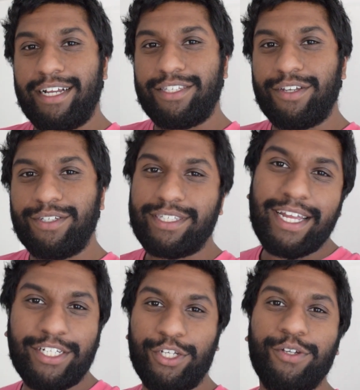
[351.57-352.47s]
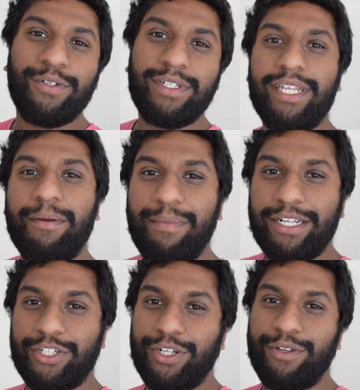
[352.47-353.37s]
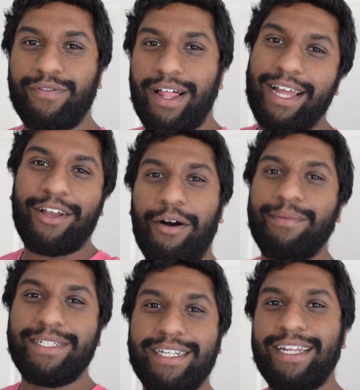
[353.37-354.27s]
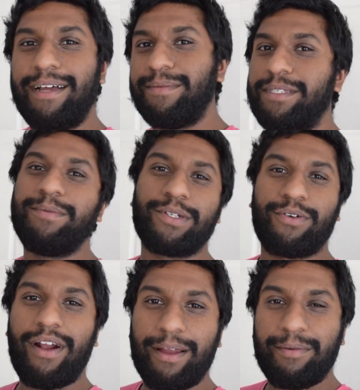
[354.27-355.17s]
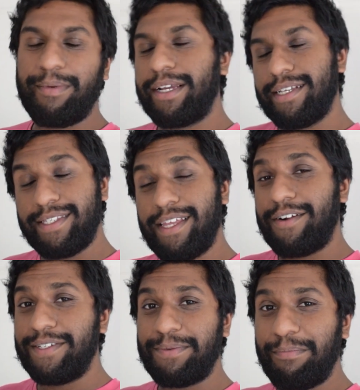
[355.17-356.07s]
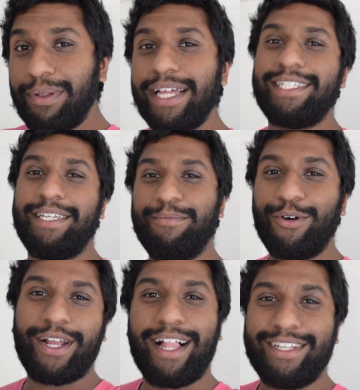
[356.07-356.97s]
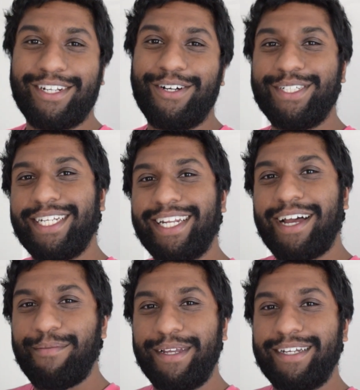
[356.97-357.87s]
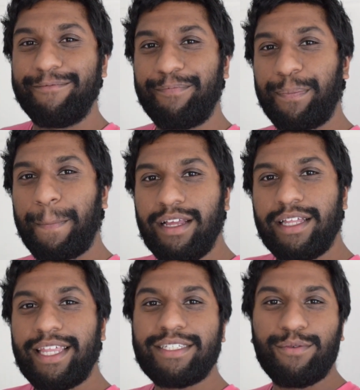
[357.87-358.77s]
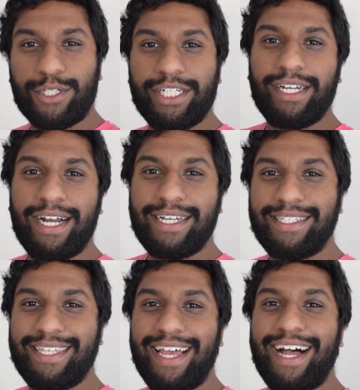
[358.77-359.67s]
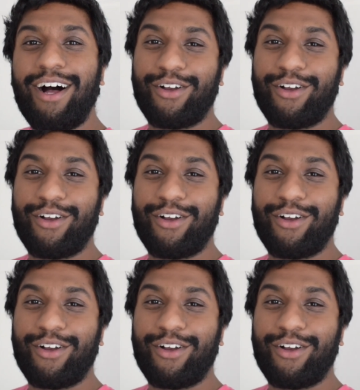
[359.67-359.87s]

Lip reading: So stay tuned, make sure you've liked, commented and subscribed because there is plenty more Galant content coming. Thanks for watching, guys. I'll